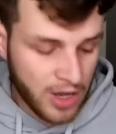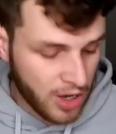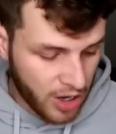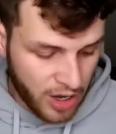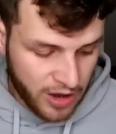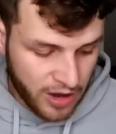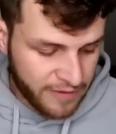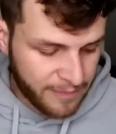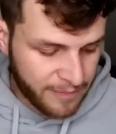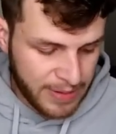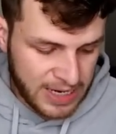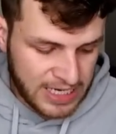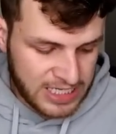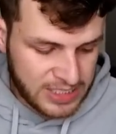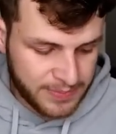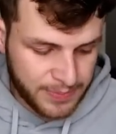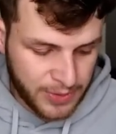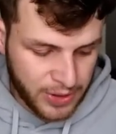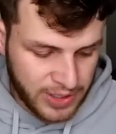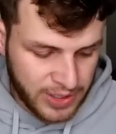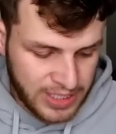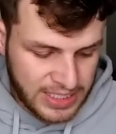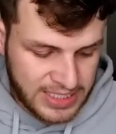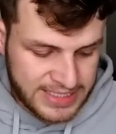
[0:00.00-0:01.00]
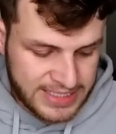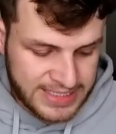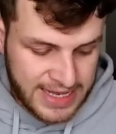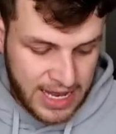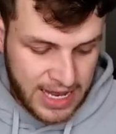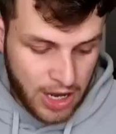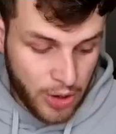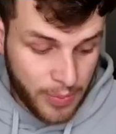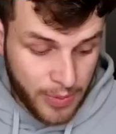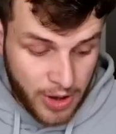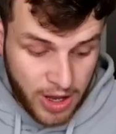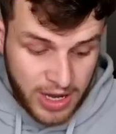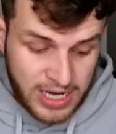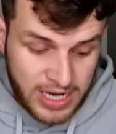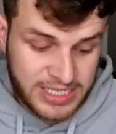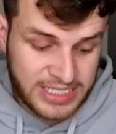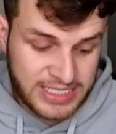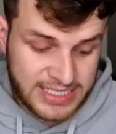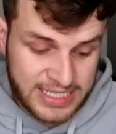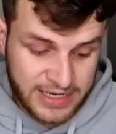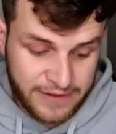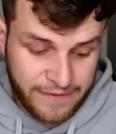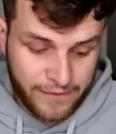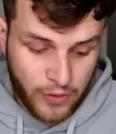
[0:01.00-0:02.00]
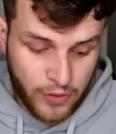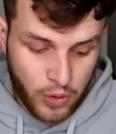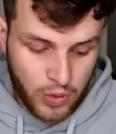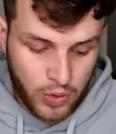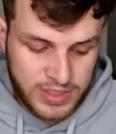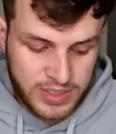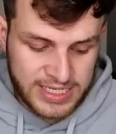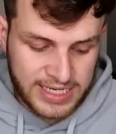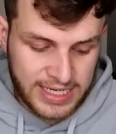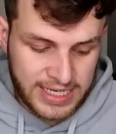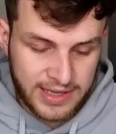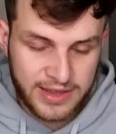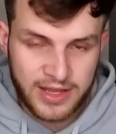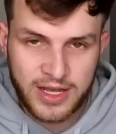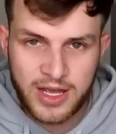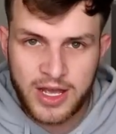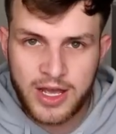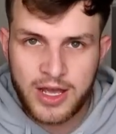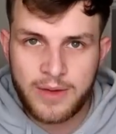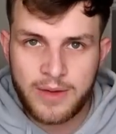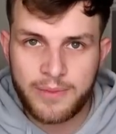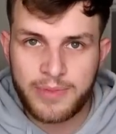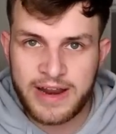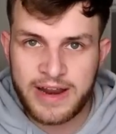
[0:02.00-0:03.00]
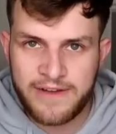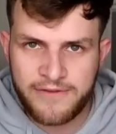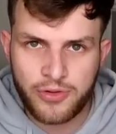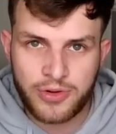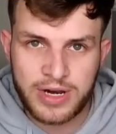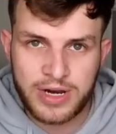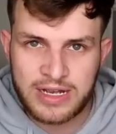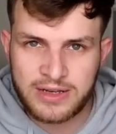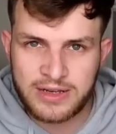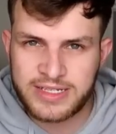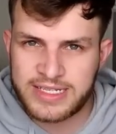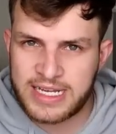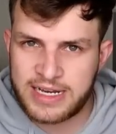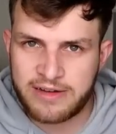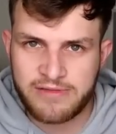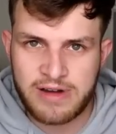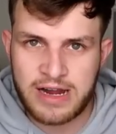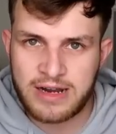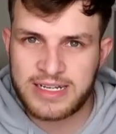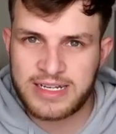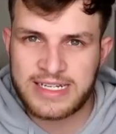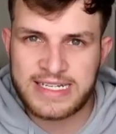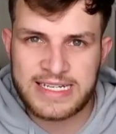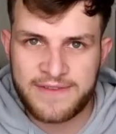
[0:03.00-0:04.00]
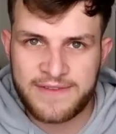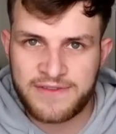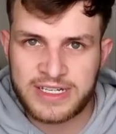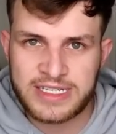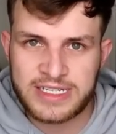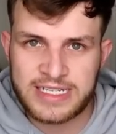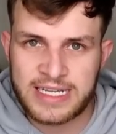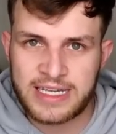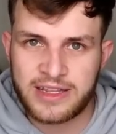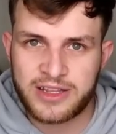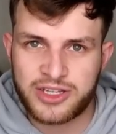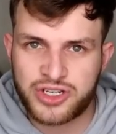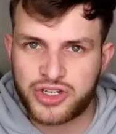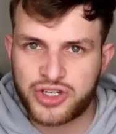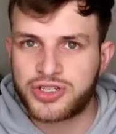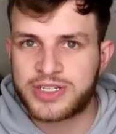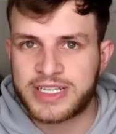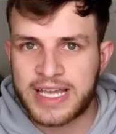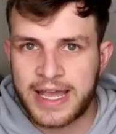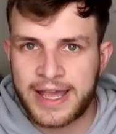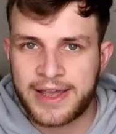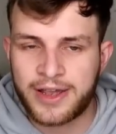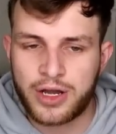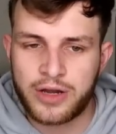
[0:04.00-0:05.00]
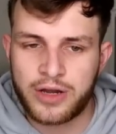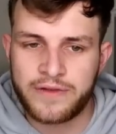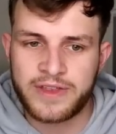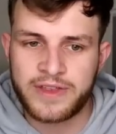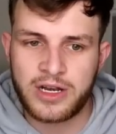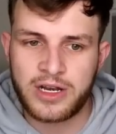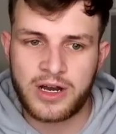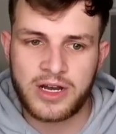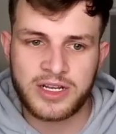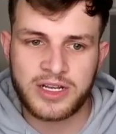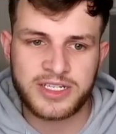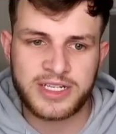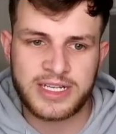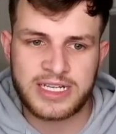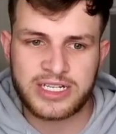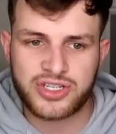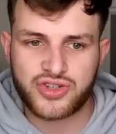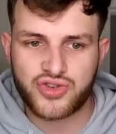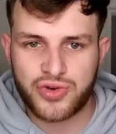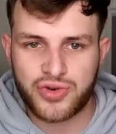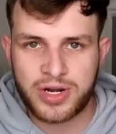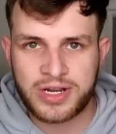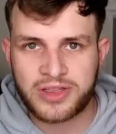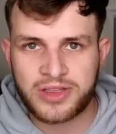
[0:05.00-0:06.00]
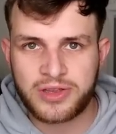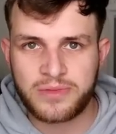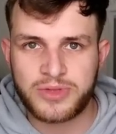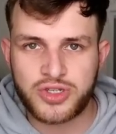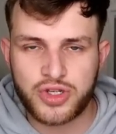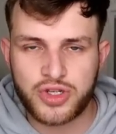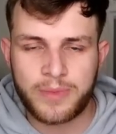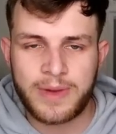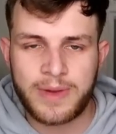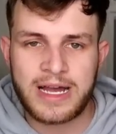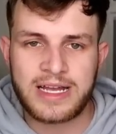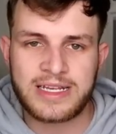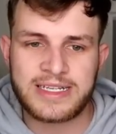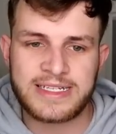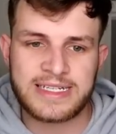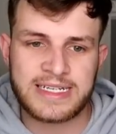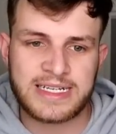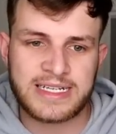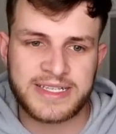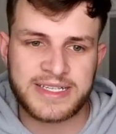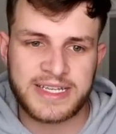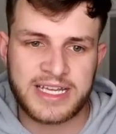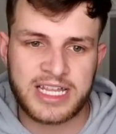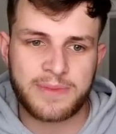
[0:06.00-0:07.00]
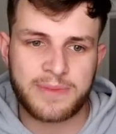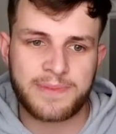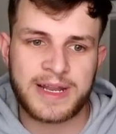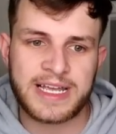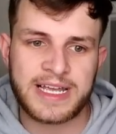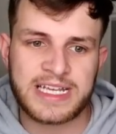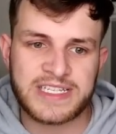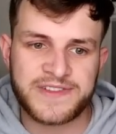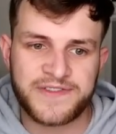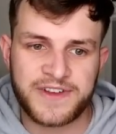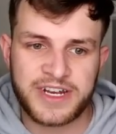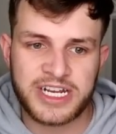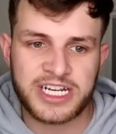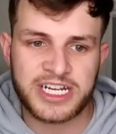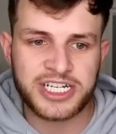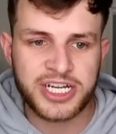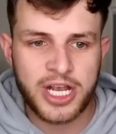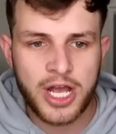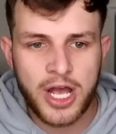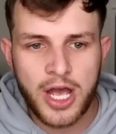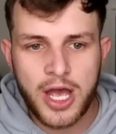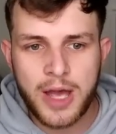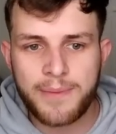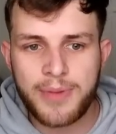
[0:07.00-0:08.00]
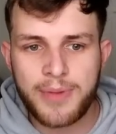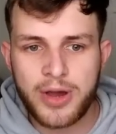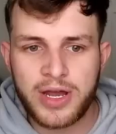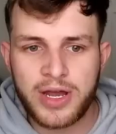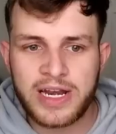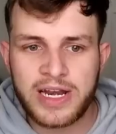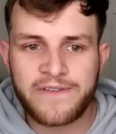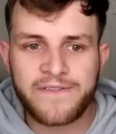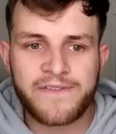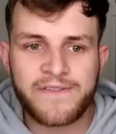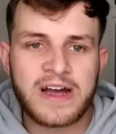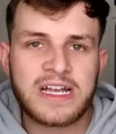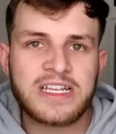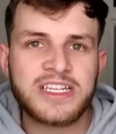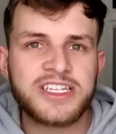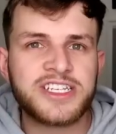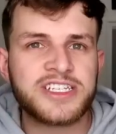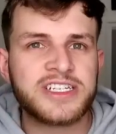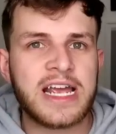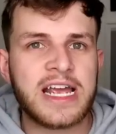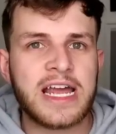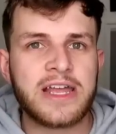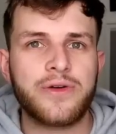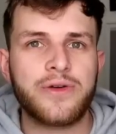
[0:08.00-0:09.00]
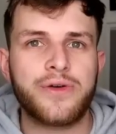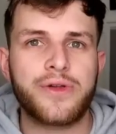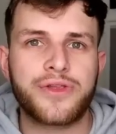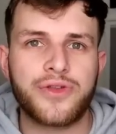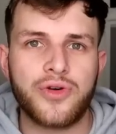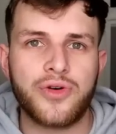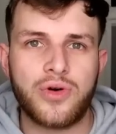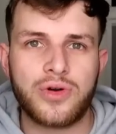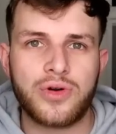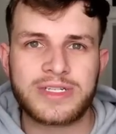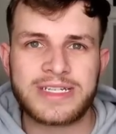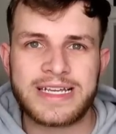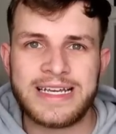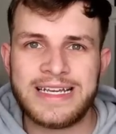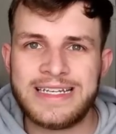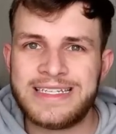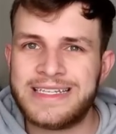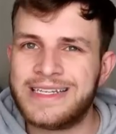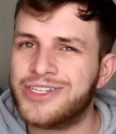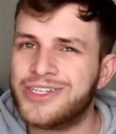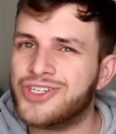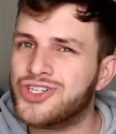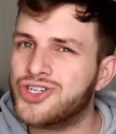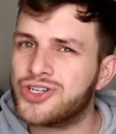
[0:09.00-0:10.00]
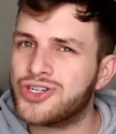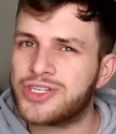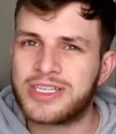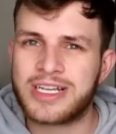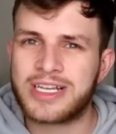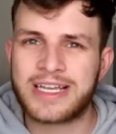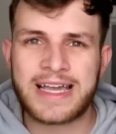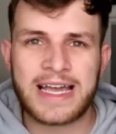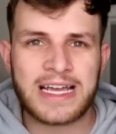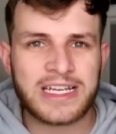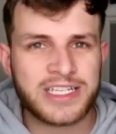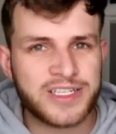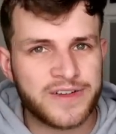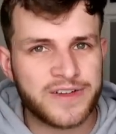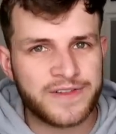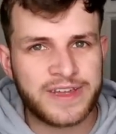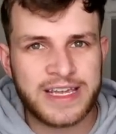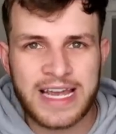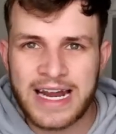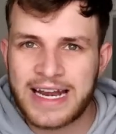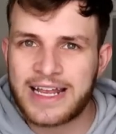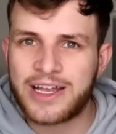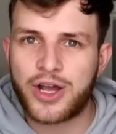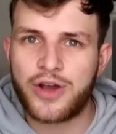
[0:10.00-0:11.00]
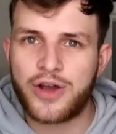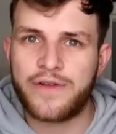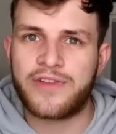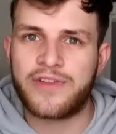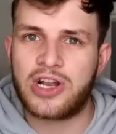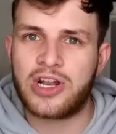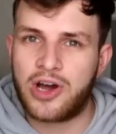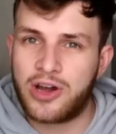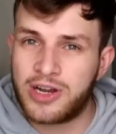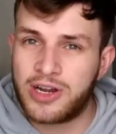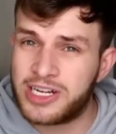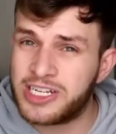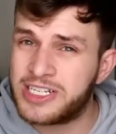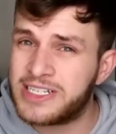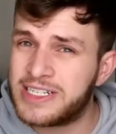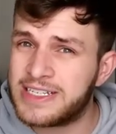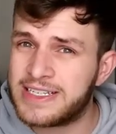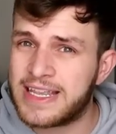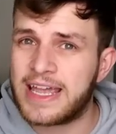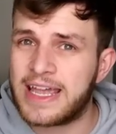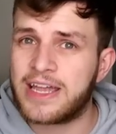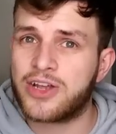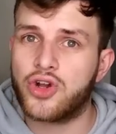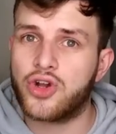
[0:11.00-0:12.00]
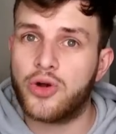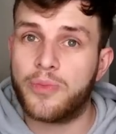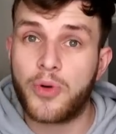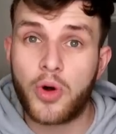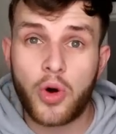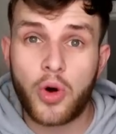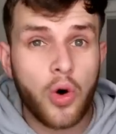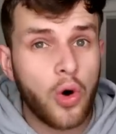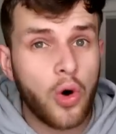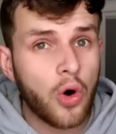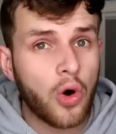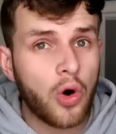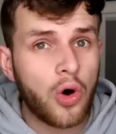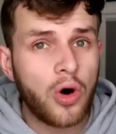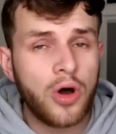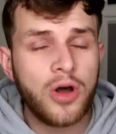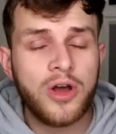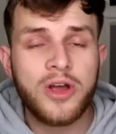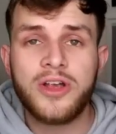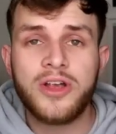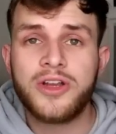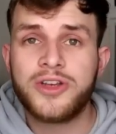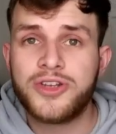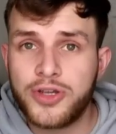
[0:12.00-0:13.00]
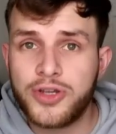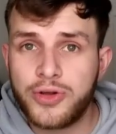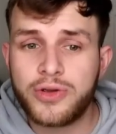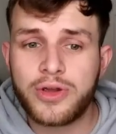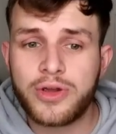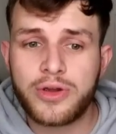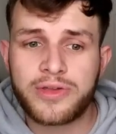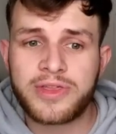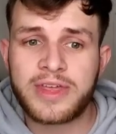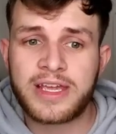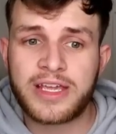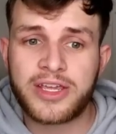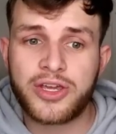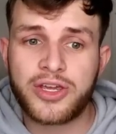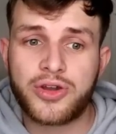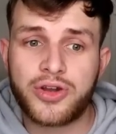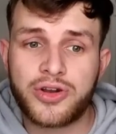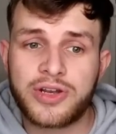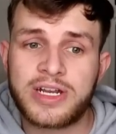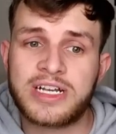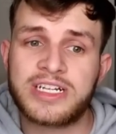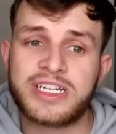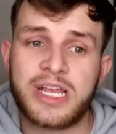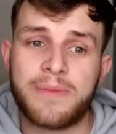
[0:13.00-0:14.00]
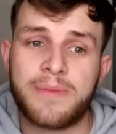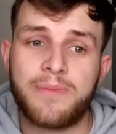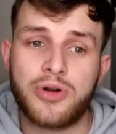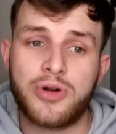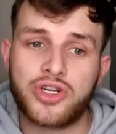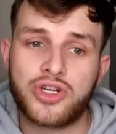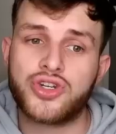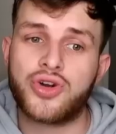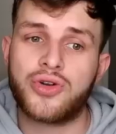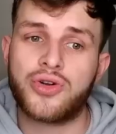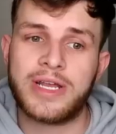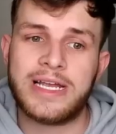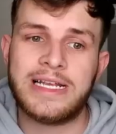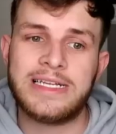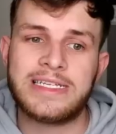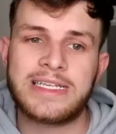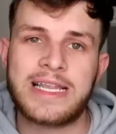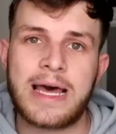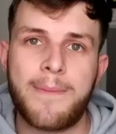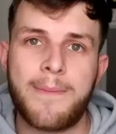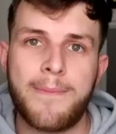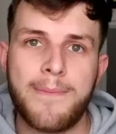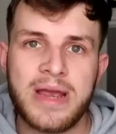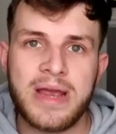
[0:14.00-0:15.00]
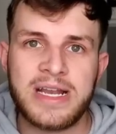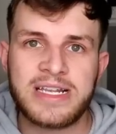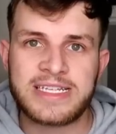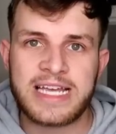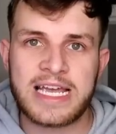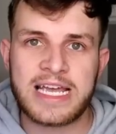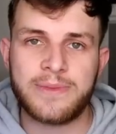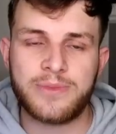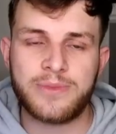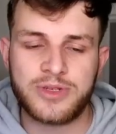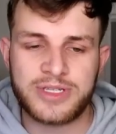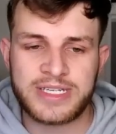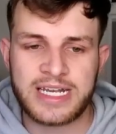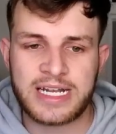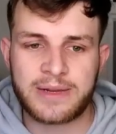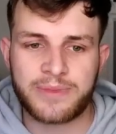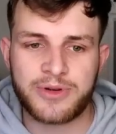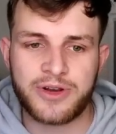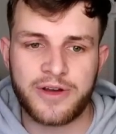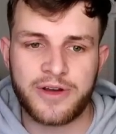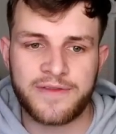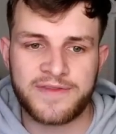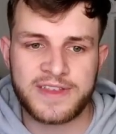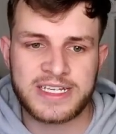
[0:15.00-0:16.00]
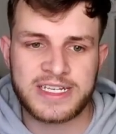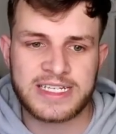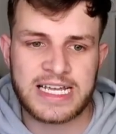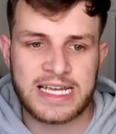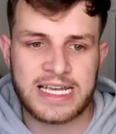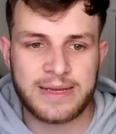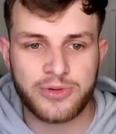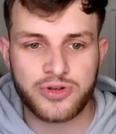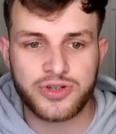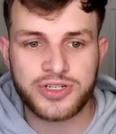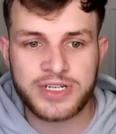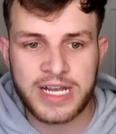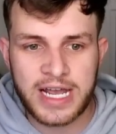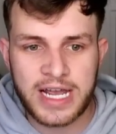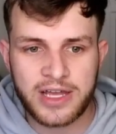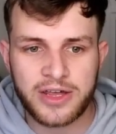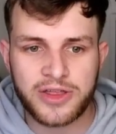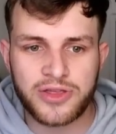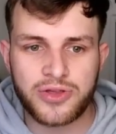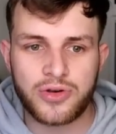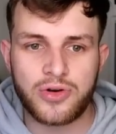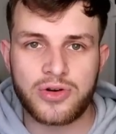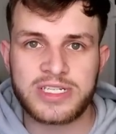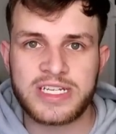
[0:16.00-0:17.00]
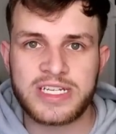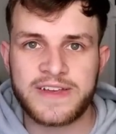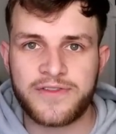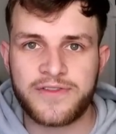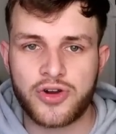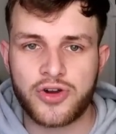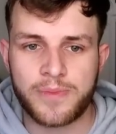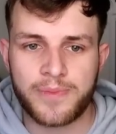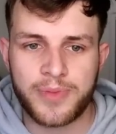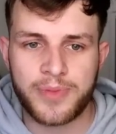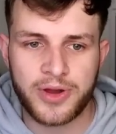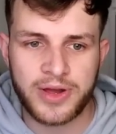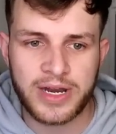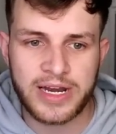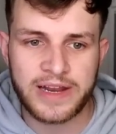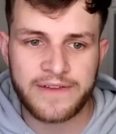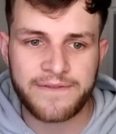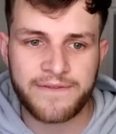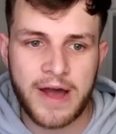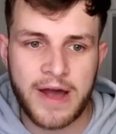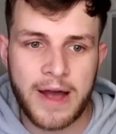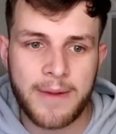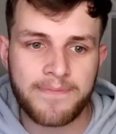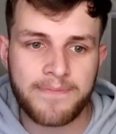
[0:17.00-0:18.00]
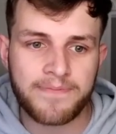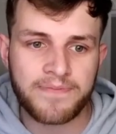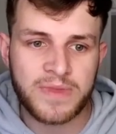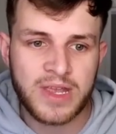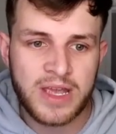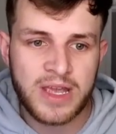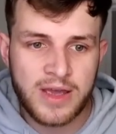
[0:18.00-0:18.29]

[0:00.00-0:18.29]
I've backed Burnley to stay up. I actually said 14th, but everyone else said around 17th, just getting over the line. So that's dragged them to about a 16th place finish. Burnley fans, share your thoughts. Is it just a case of getting over the line and staying up, or do you think you could actually push on into that mid-table segment of the table? Share your thoughts if you're a Burnley fan.